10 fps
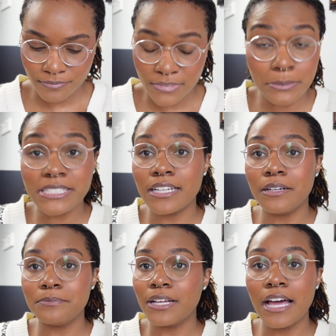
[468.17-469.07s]
Let me
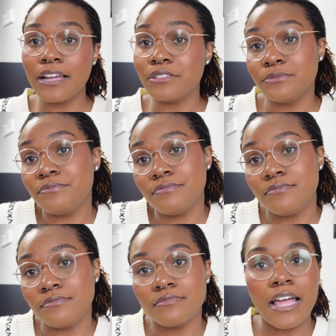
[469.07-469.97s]
stop. I
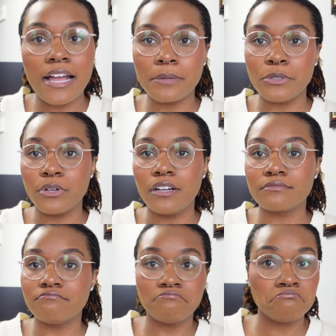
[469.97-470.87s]
could be wrong.
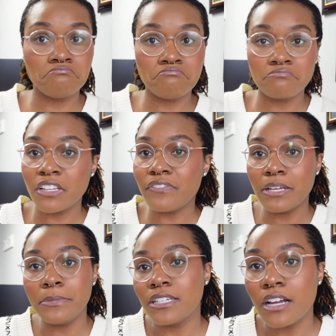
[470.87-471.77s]

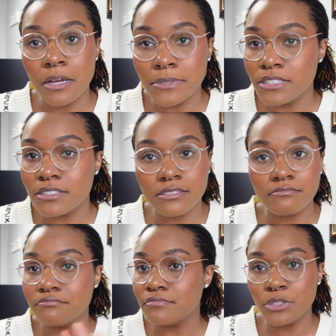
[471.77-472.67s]
Fight me in the comments.
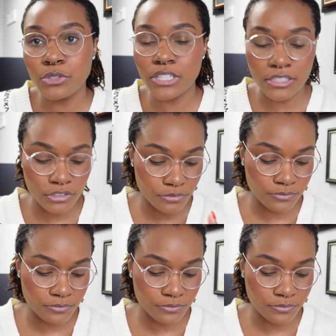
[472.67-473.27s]
Do what you gotta do.